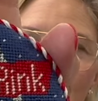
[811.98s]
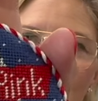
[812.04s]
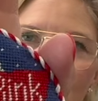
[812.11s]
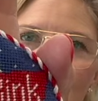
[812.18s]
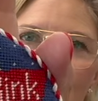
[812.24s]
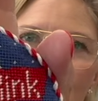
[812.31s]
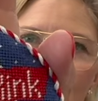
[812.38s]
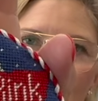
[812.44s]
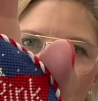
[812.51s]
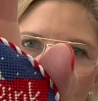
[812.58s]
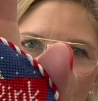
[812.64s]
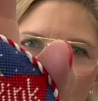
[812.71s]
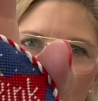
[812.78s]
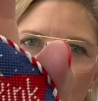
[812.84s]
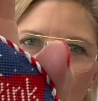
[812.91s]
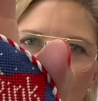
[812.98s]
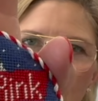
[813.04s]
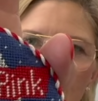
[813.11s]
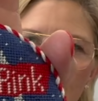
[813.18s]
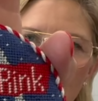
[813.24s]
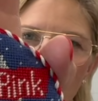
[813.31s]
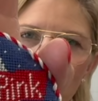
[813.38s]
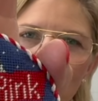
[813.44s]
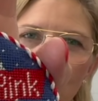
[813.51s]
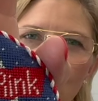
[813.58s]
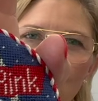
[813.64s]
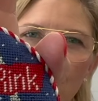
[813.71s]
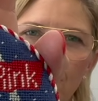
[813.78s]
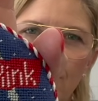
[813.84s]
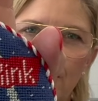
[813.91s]
this season that the Steinberg
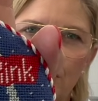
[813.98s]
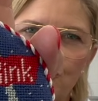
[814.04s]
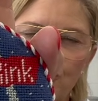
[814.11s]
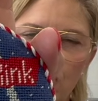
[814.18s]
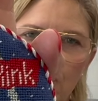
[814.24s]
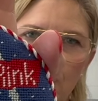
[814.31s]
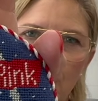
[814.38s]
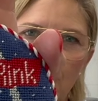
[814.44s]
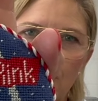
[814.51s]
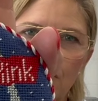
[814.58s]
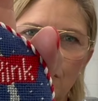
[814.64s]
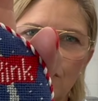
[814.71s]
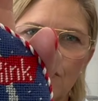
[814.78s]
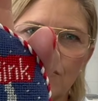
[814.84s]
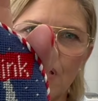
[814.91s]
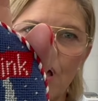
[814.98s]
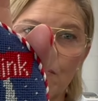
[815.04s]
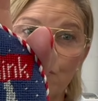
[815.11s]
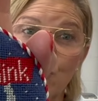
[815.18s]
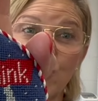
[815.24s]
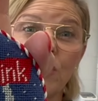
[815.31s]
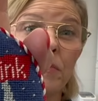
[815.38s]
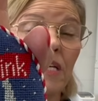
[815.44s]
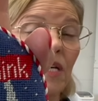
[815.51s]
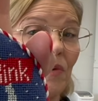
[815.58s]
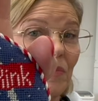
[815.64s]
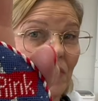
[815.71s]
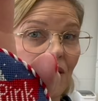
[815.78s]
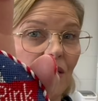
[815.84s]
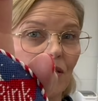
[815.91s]
renovation is going to be
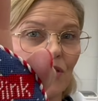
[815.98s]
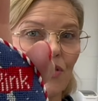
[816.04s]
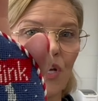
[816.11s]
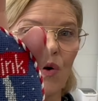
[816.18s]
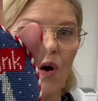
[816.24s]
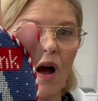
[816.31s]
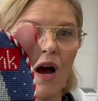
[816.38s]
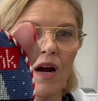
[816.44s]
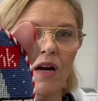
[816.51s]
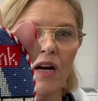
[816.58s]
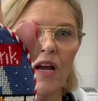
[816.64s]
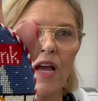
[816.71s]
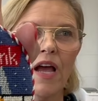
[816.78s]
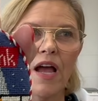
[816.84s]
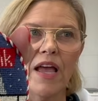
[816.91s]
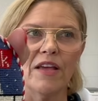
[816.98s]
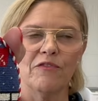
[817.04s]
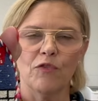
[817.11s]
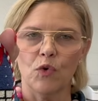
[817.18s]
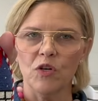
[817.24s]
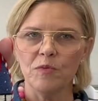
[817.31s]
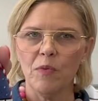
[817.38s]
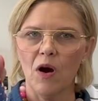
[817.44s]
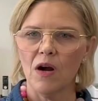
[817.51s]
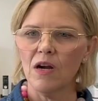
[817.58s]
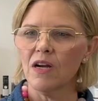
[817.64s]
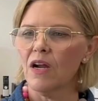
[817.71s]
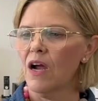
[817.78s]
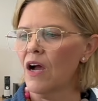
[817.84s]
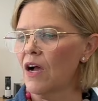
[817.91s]
complete. So in Forest Park,
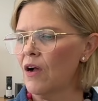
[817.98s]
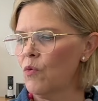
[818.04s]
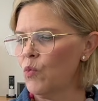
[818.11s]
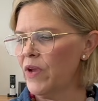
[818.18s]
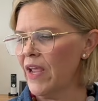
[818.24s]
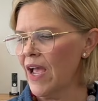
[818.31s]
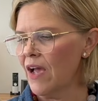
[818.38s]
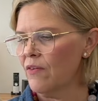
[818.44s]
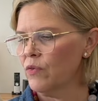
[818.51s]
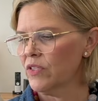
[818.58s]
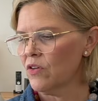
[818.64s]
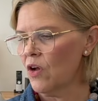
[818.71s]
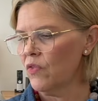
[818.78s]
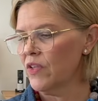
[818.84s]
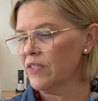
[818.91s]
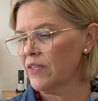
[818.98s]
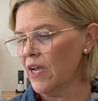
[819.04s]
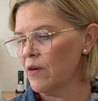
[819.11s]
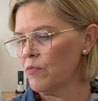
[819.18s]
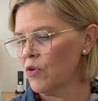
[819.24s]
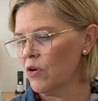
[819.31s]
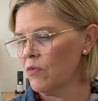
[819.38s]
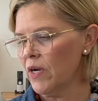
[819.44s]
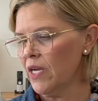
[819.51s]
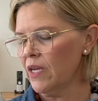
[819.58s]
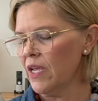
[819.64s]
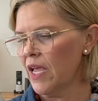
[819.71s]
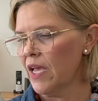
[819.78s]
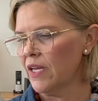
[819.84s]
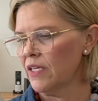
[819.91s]
we have what's called the Steinberg rink,
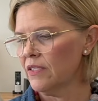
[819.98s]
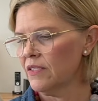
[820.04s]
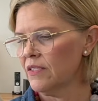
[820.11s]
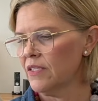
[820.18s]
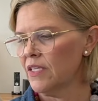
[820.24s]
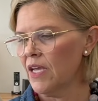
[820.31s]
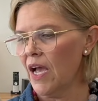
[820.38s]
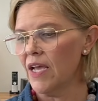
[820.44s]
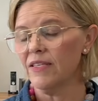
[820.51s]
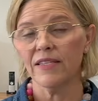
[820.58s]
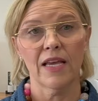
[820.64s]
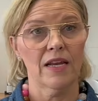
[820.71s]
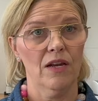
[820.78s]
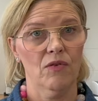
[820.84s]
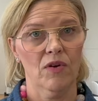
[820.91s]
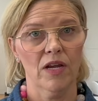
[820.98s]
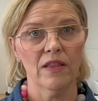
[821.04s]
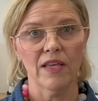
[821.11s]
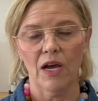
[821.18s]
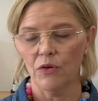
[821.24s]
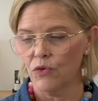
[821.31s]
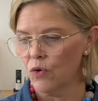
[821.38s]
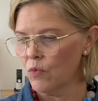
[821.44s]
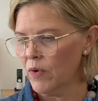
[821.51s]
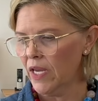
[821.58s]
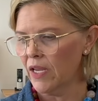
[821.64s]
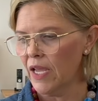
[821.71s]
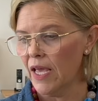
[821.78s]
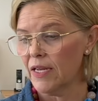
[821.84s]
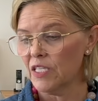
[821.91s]
and it's the ice skating rink, the outdoor
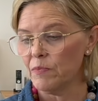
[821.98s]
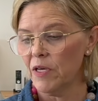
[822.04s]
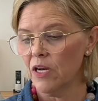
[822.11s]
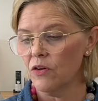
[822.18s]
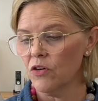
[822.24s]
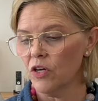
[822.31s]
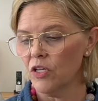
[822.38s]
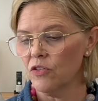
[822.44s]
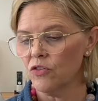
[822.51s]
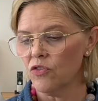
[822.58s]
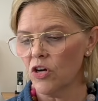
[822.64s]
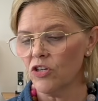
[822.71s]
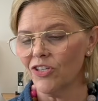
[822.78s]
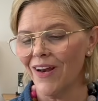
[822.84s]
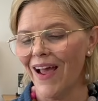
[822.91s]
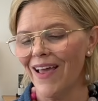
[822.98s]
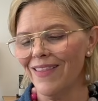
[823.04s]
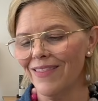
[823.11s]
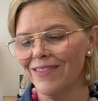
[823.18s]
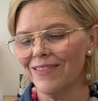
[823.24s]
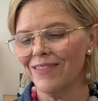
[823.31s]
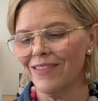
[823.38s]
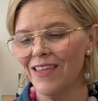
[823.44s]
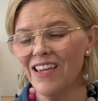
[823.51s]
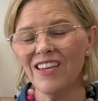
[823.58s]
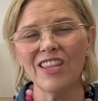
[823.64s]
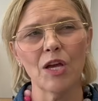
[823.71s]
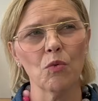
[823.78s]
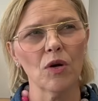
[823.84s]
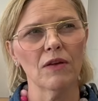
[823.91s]
rink, and it's been under construction. I think
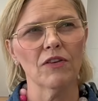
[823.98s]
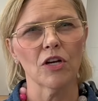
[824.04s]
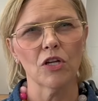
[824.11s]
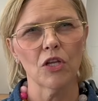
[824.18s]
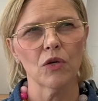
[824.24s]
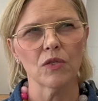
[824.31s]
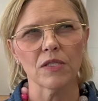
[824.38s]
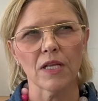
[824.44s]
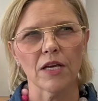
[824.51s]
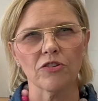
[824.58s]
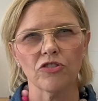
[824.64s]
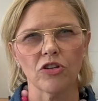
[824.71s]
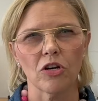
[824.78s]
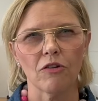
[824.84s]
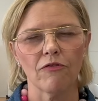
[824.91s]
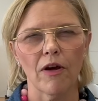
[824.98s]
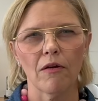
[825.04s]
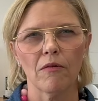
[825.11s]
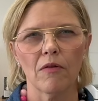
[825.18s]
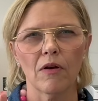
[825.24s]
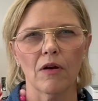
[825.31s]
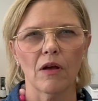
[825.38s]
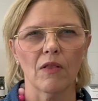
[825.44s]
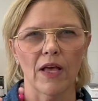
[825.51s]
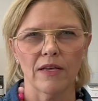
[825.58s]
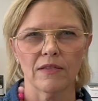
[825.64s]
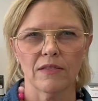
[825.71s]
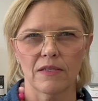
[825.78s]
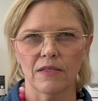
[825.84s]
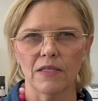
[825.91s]
they were even closed last
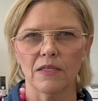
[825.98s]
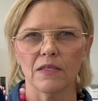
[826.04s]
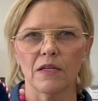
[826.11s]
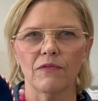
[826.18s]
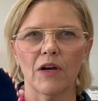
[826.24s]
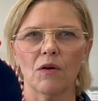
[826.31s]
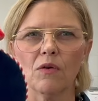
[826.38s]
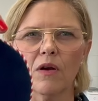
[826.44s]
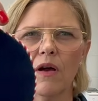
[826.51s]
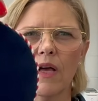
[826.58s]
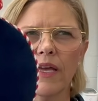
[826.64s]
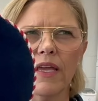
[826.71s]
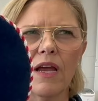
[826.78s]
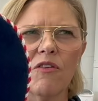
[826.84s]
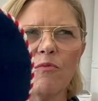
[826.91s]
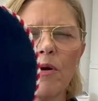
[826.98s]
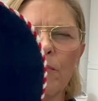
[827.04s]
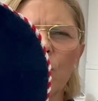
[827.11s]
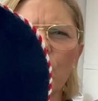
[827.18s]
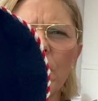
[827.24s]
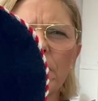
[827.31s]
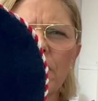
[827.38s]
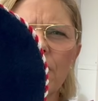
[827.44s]
season, if I recall. I can't remember, or maybe